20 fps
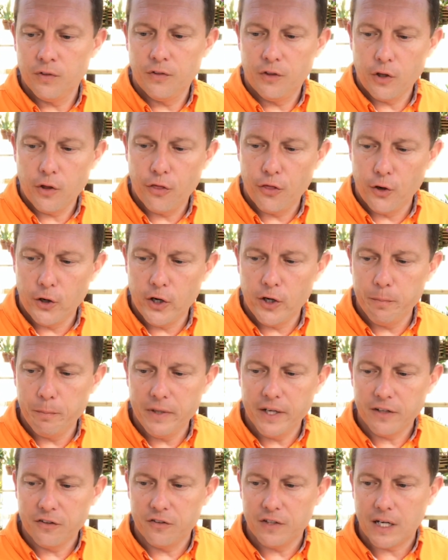third
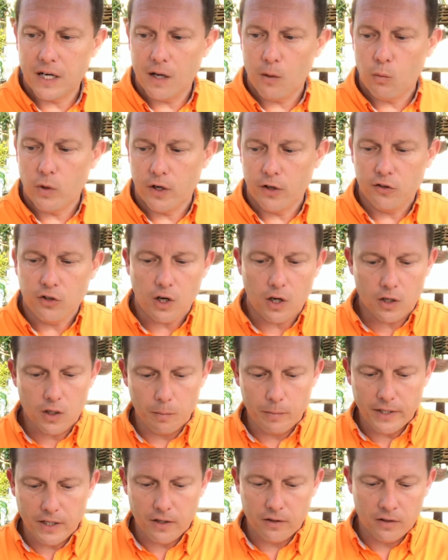mix that I want to talk
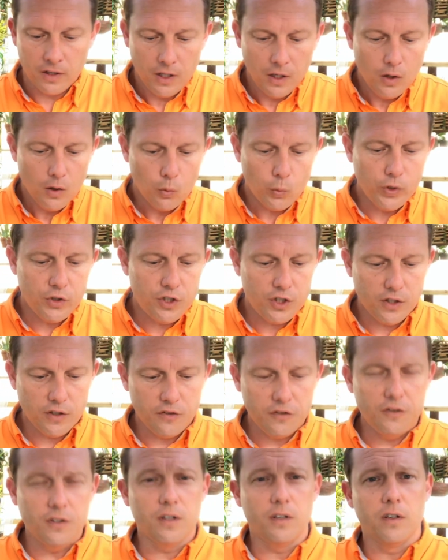about, which
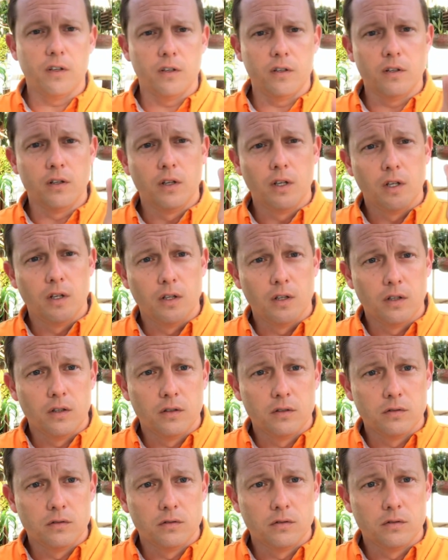is the
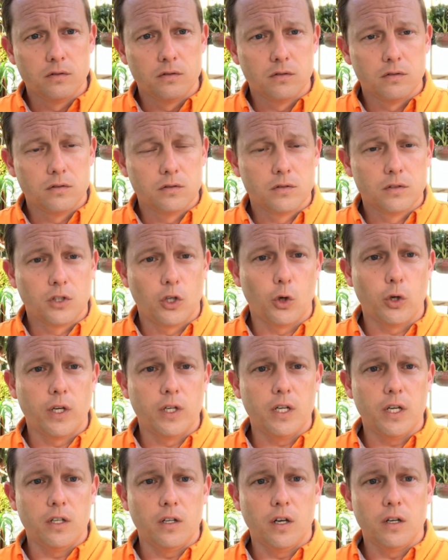
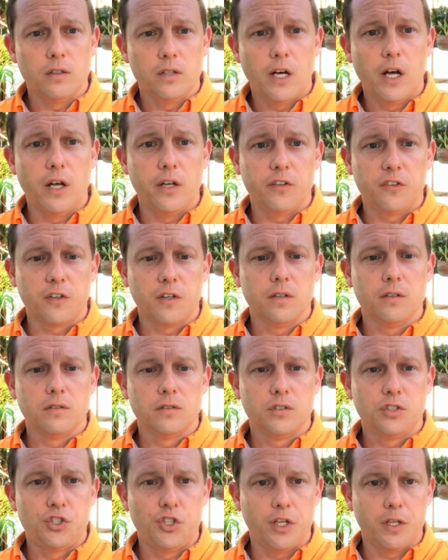coconut husk
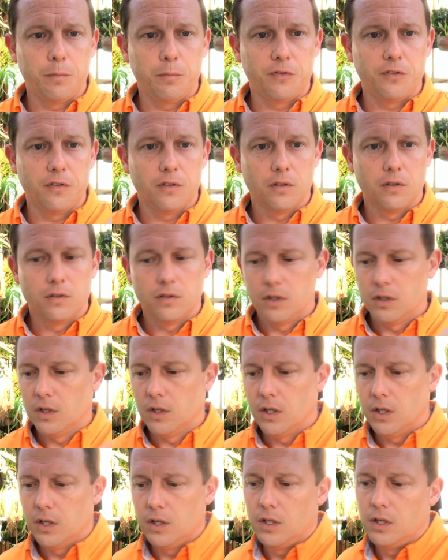chips,
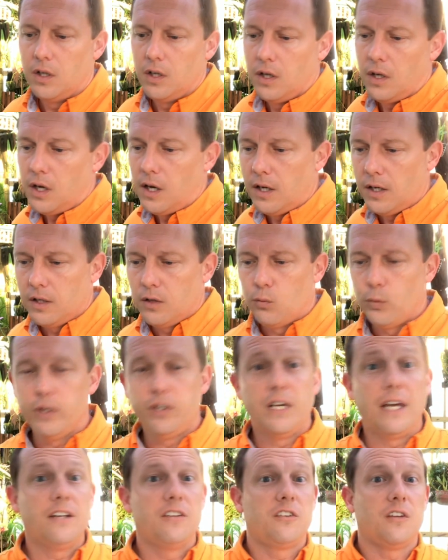
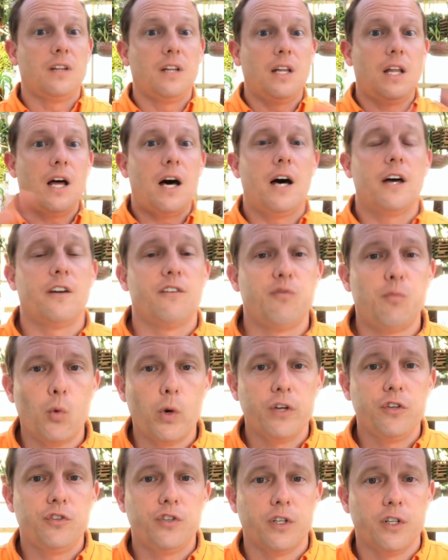retains a lot of
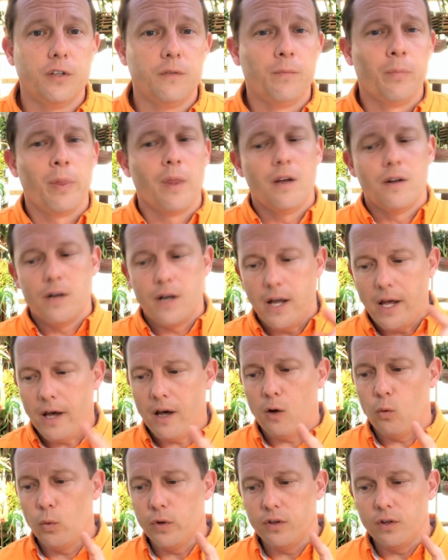moisture.
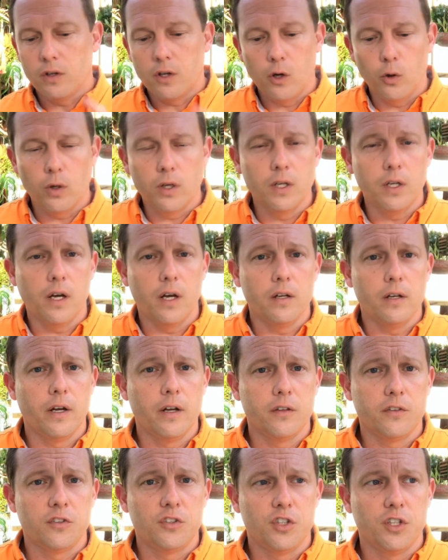Now with the coconut
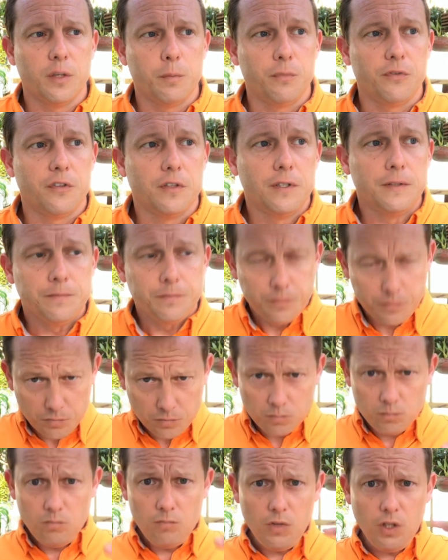husk chips,
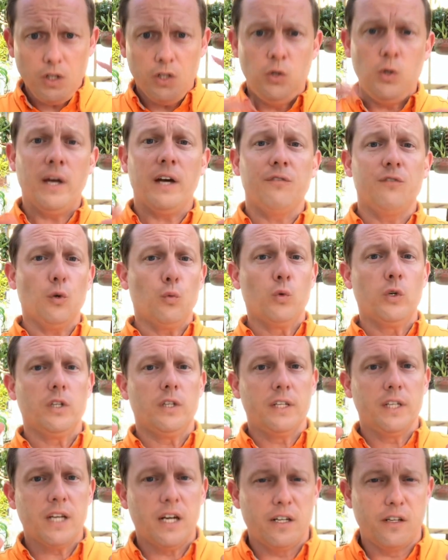you have to
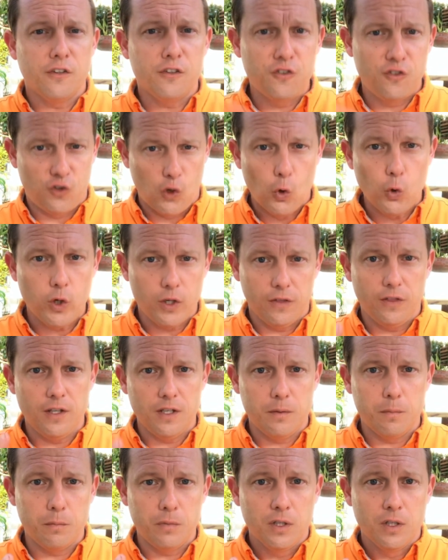really kind of soak
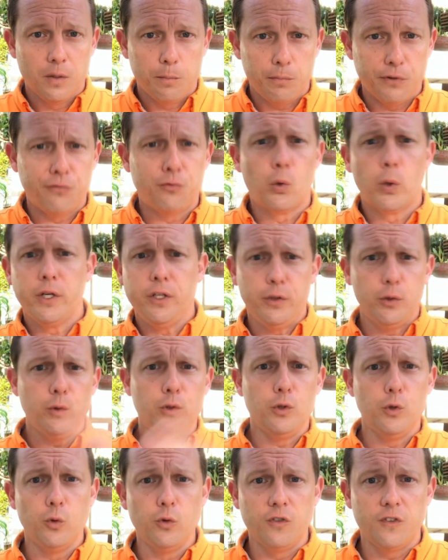them before you
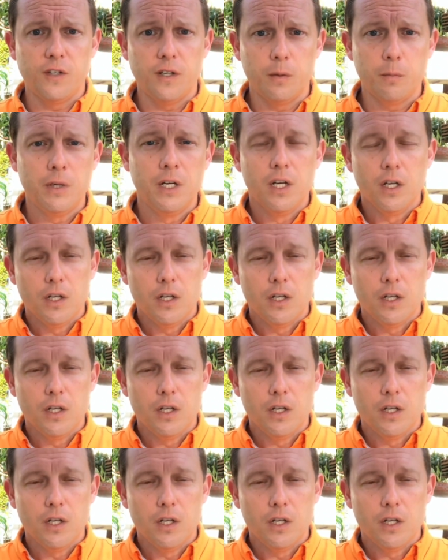use them.